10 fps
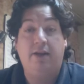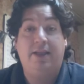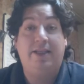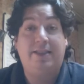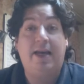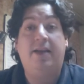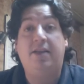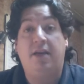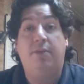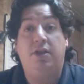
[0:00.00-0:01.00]
the
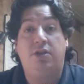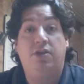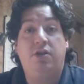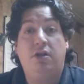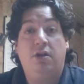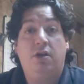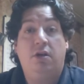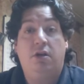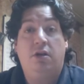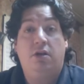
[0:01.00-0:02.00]
exact image
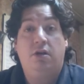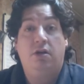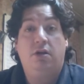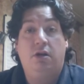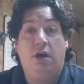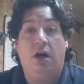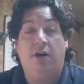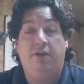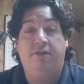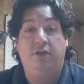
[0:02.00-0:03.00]

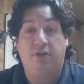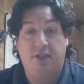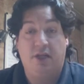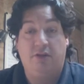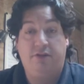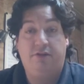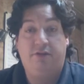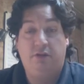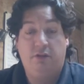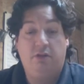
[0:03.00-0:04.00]
of yourself
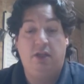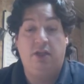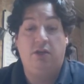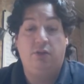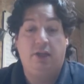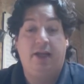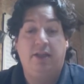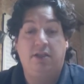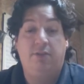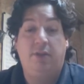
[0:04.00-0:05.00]
that you would
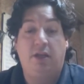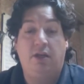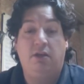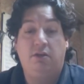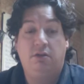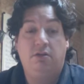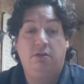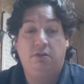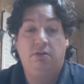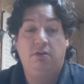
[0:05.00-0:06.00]
like to be
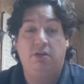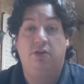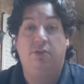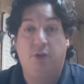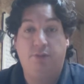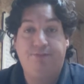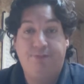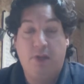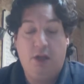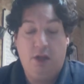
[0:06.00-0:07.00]
searchable.
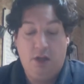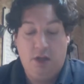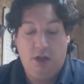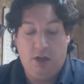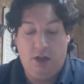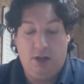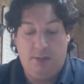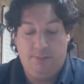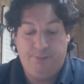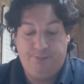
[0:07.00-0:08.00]

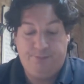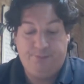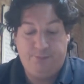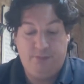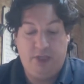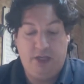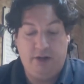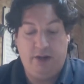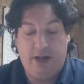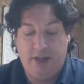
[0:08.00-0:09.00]
The
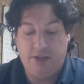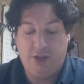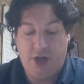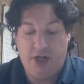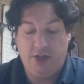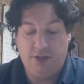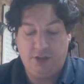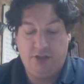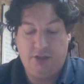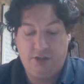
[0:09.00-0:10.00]
internet has
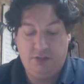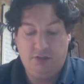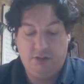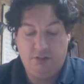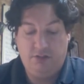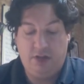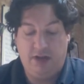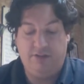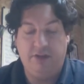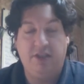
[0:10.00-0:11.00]
changed
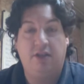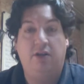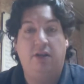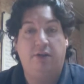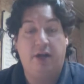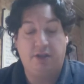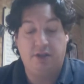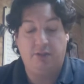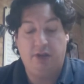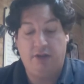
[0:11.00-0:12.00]
every single
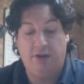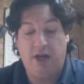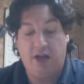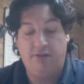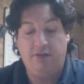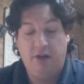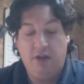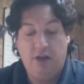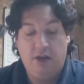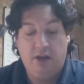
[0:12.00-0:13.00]
interaction that we ever have,
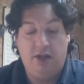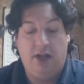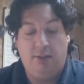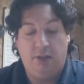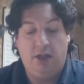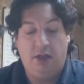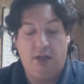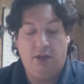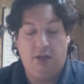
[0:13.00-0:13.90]
namely,